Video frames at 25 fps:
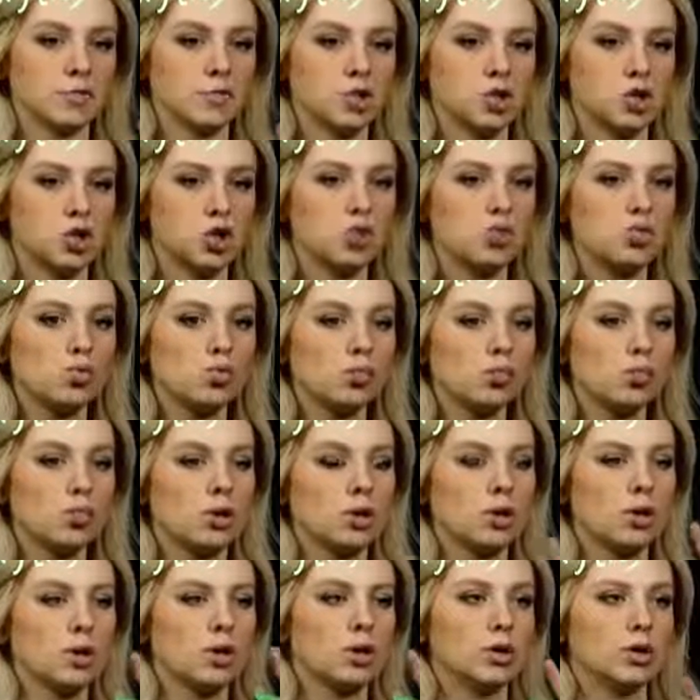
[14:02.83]
me 2.
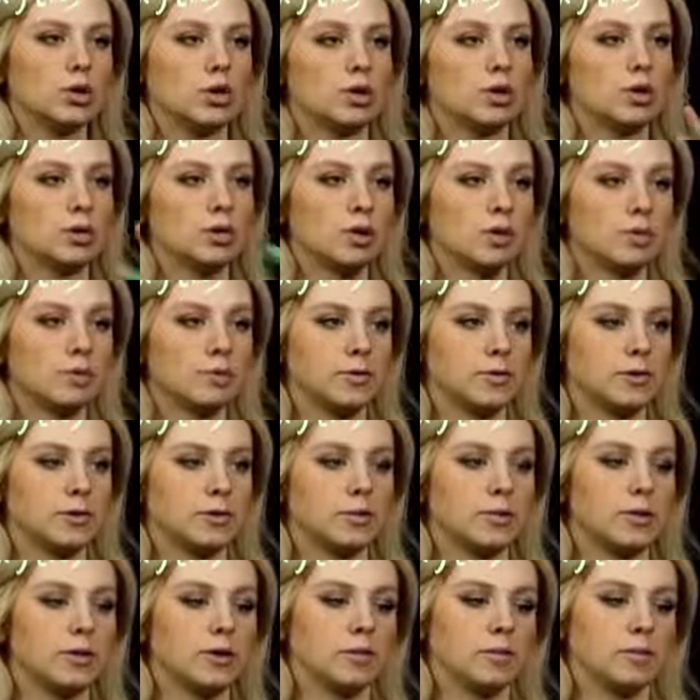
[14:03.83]
2 times 2
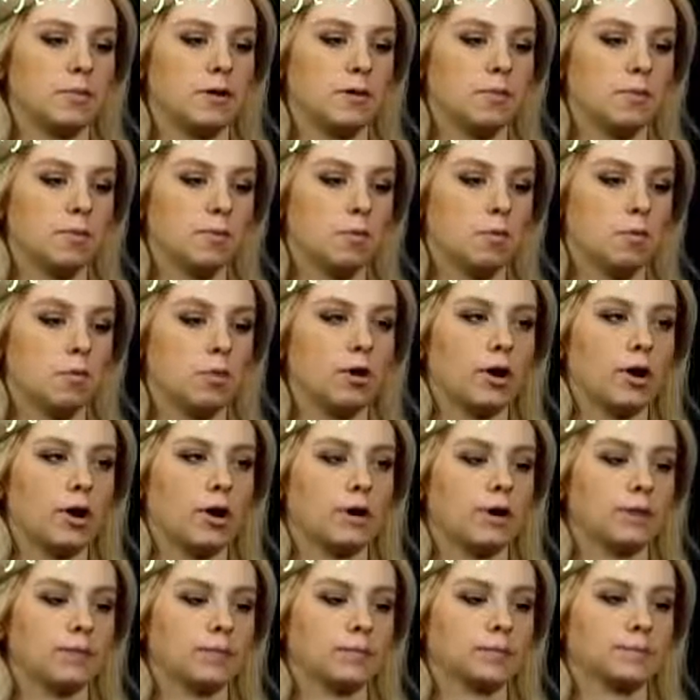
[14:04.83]
will give me
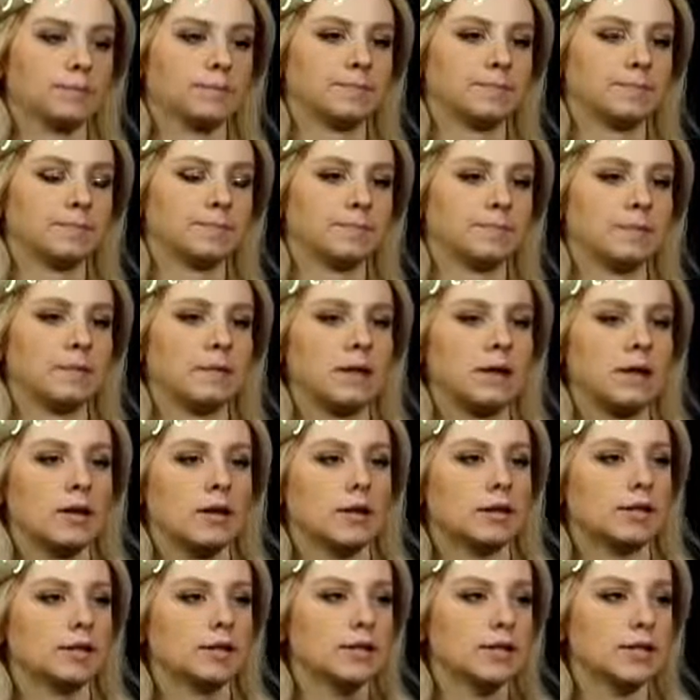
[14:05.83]
4.
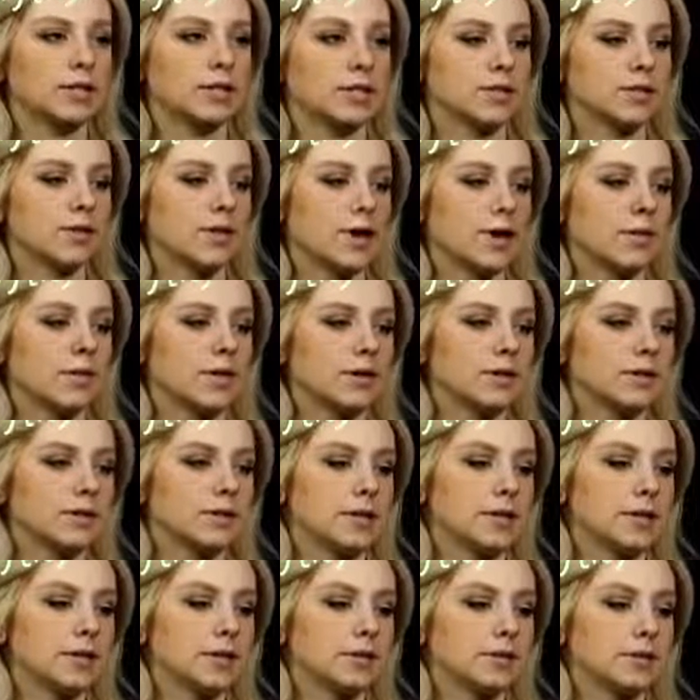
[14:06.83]
6 divided by
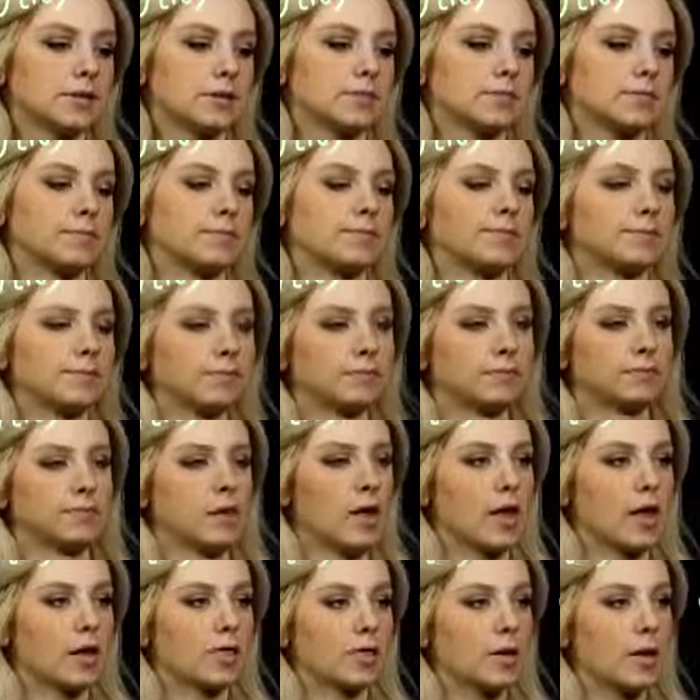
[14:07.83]
6, so
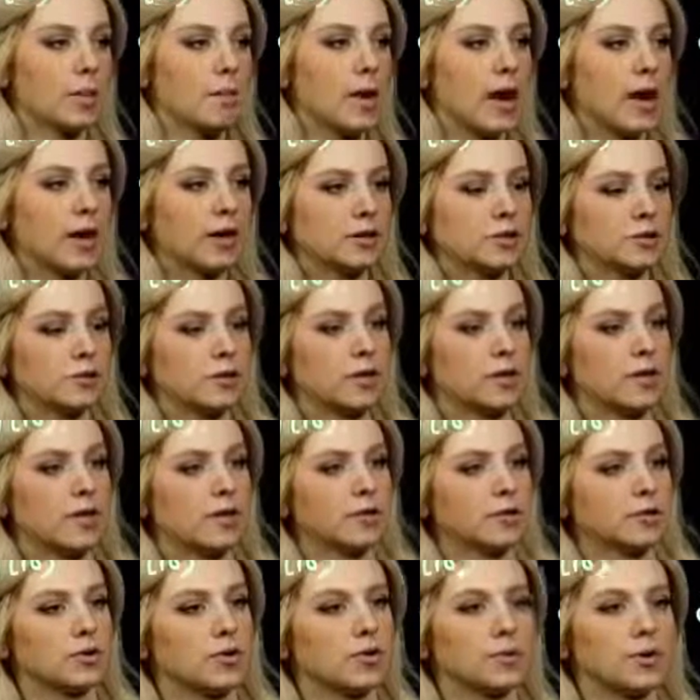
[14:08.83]
I'll have that minus 1
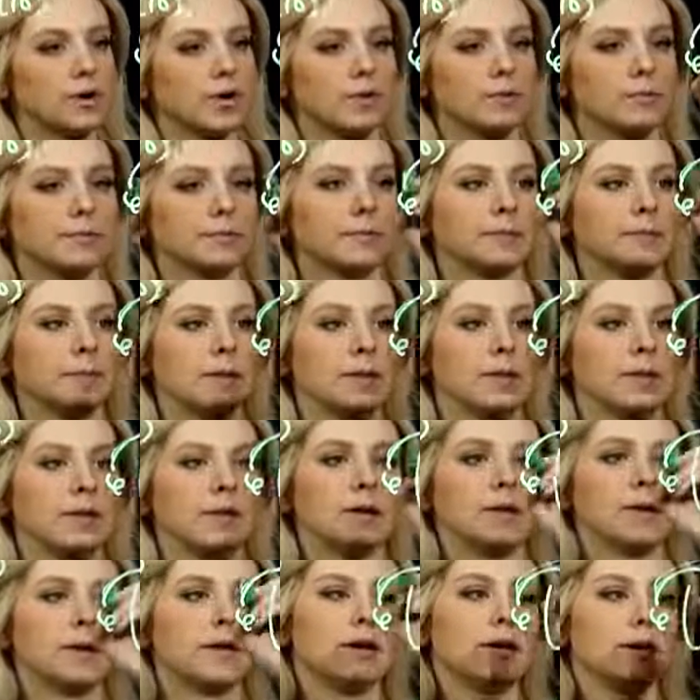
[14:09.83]
left over.
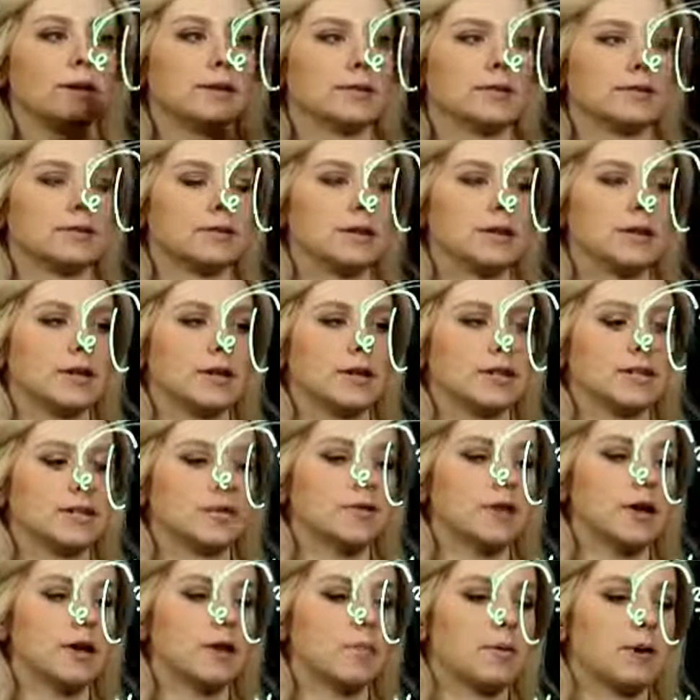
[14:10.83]
6
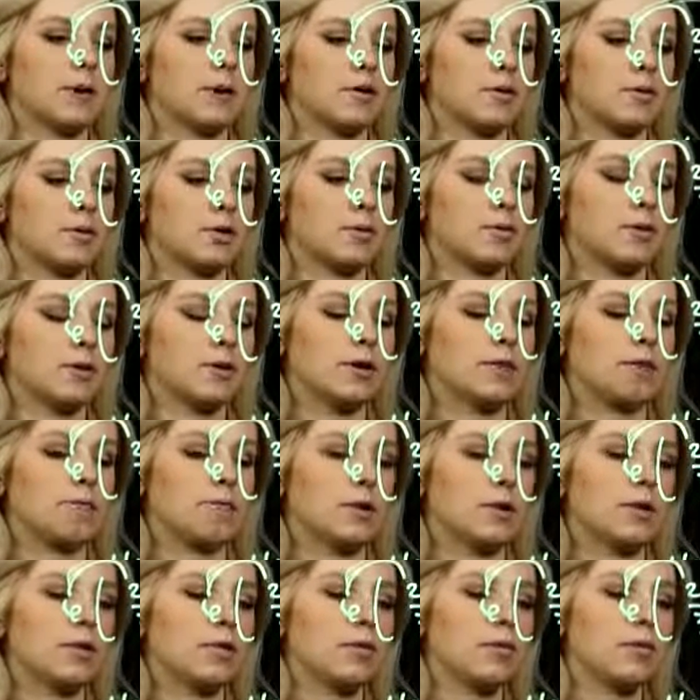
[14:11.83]
divided by 2 will give
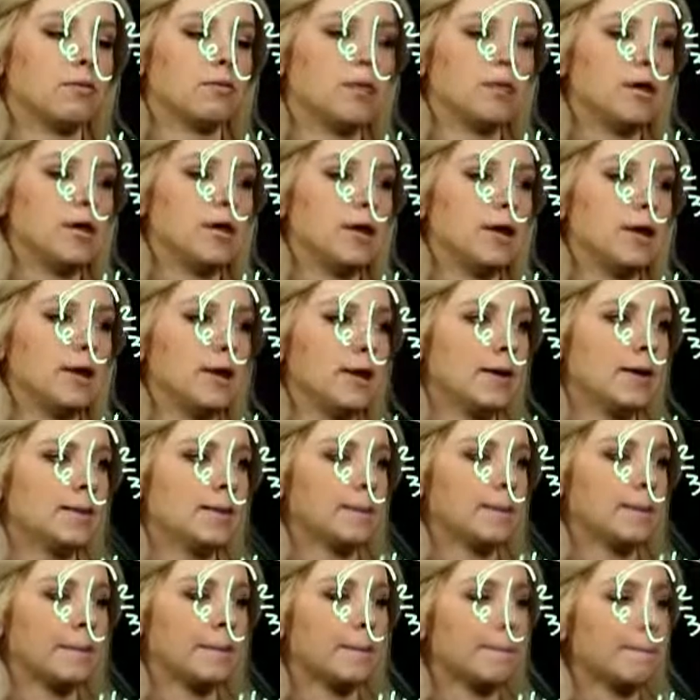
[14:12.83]
me 3.
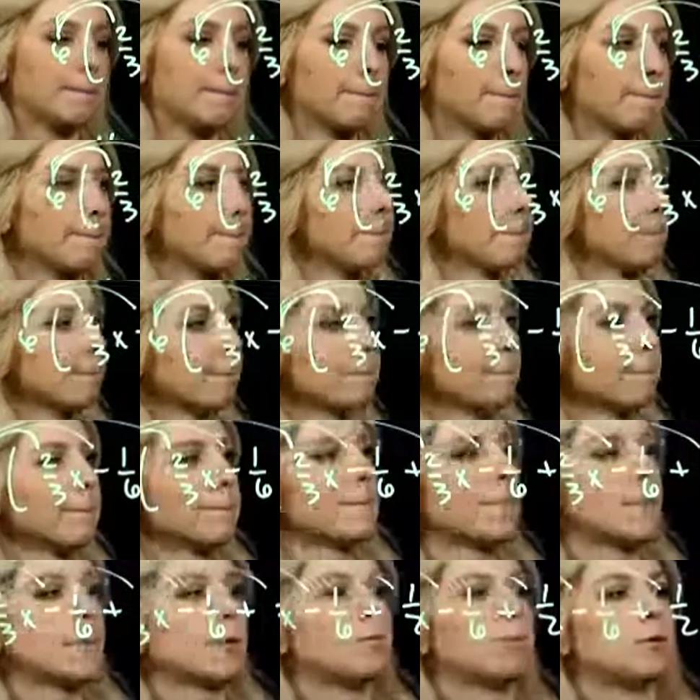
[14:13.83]

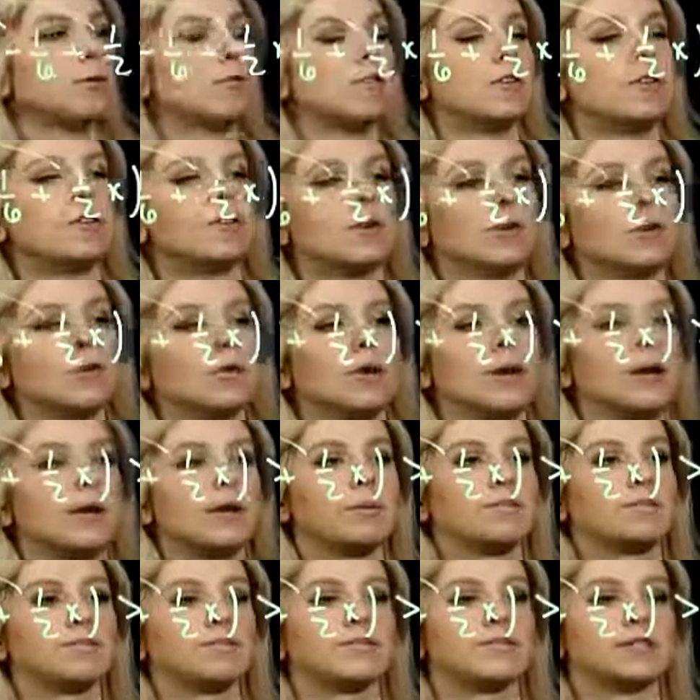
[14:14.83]
Moving to the
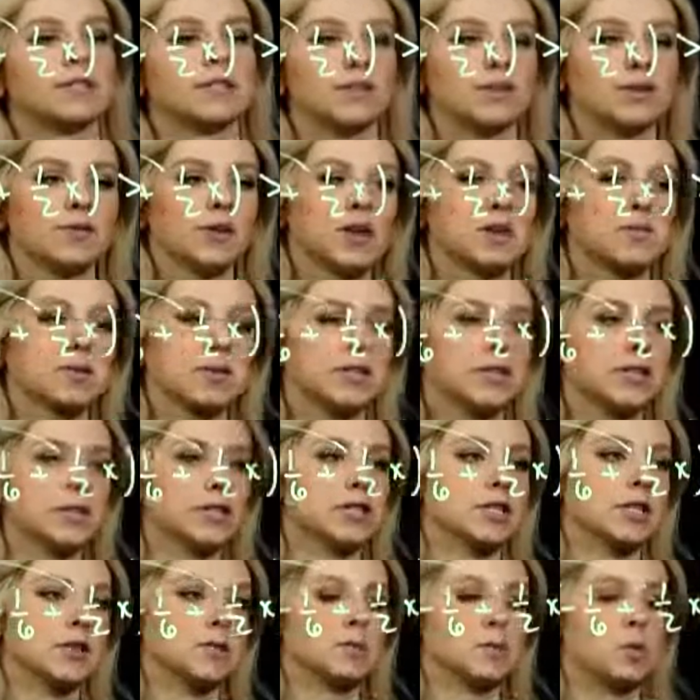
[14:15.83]
right. 6 divided by
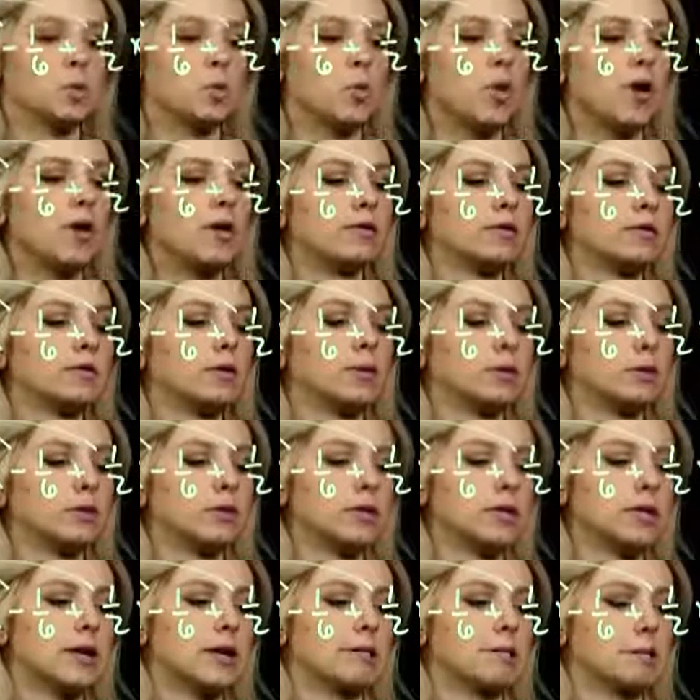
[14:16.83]
6 gives me 1, so I'm
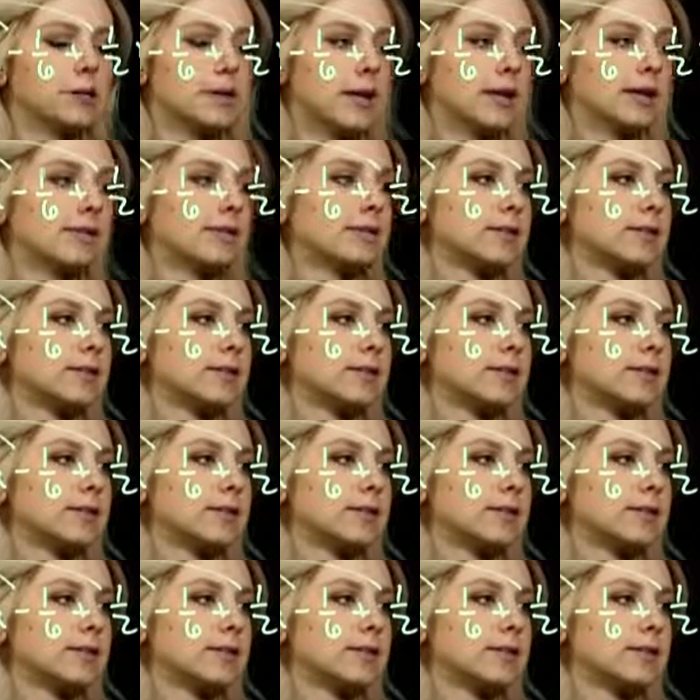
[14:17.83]
just left with that